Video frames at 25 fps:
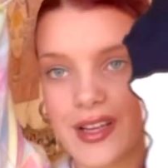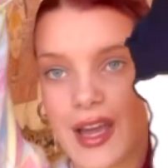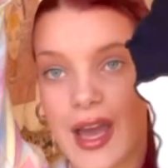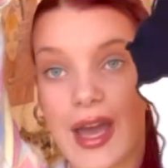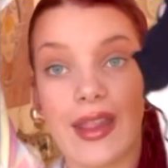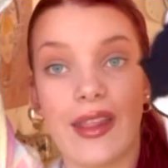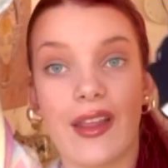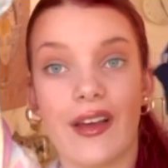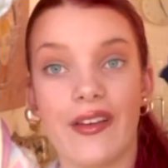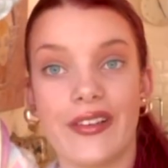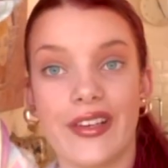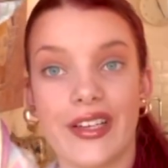
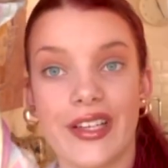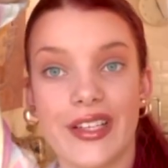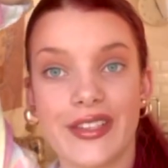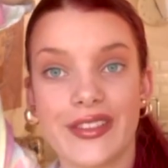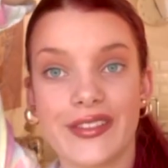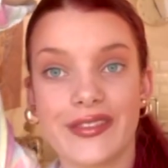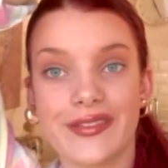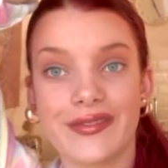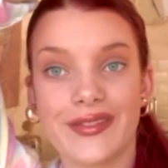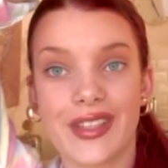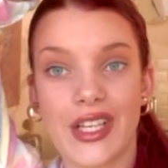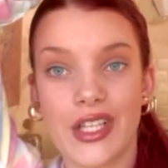I love it.
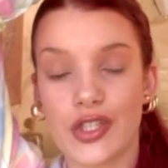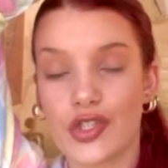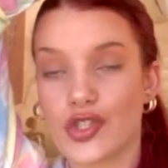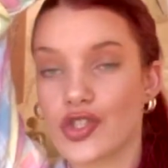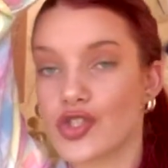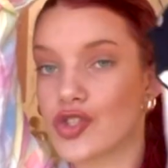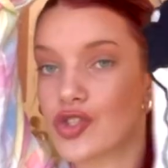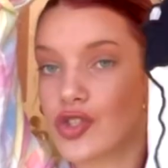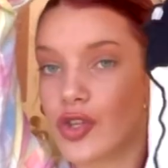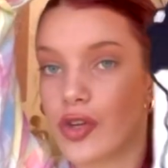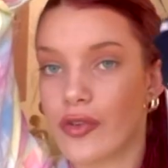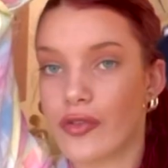It's
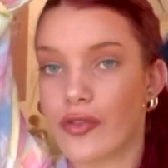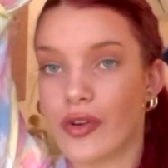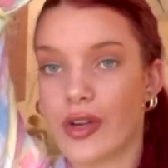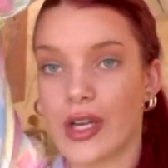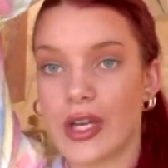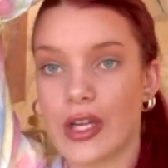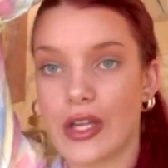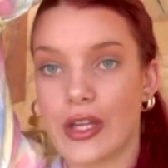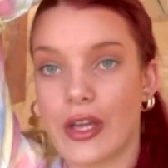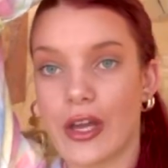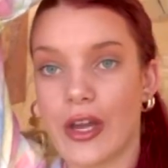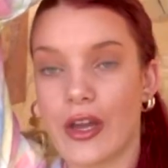so
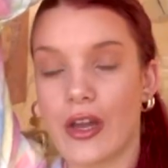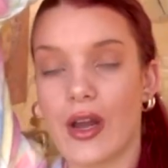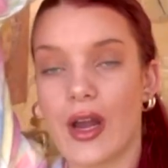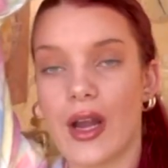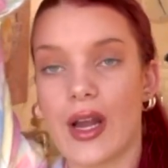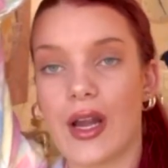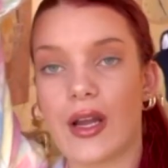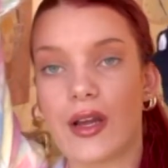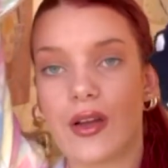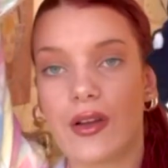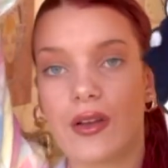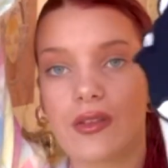freaking cute.
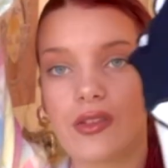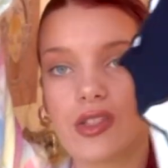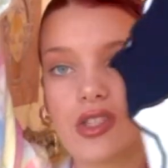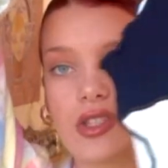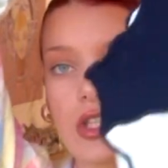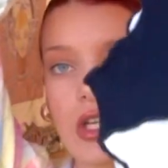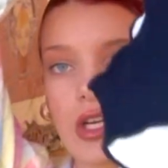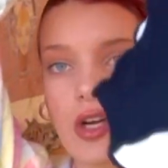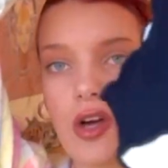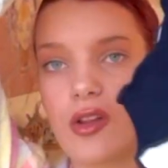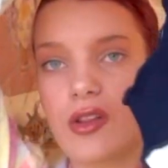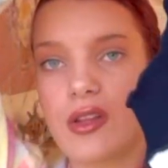And
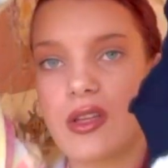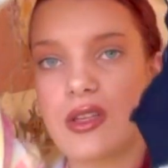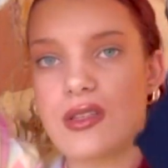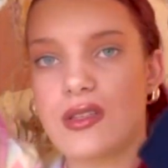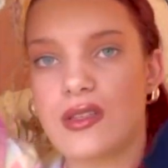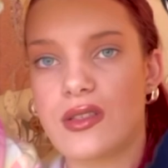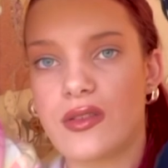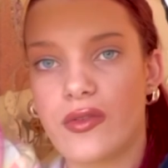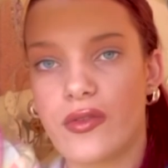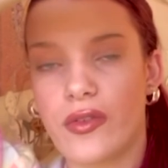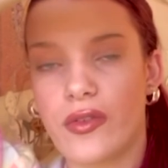she got this